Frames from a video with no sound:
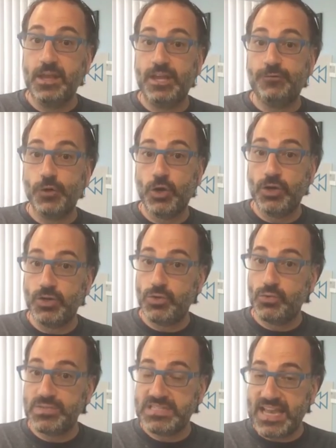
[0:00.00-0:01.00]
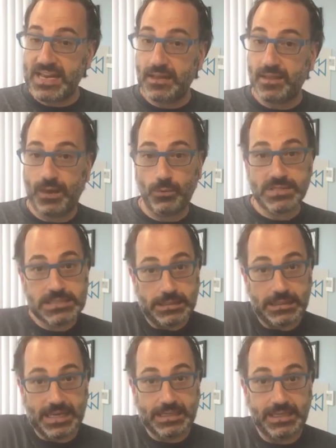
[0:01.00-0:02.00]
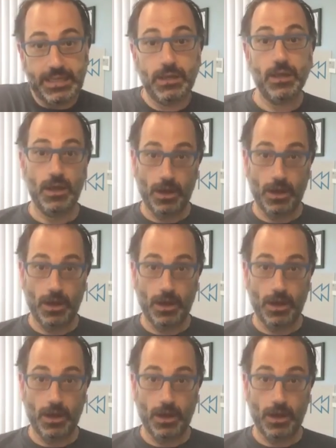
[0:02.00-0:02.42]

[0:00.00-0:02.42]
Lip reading: if you're going to use data that was collected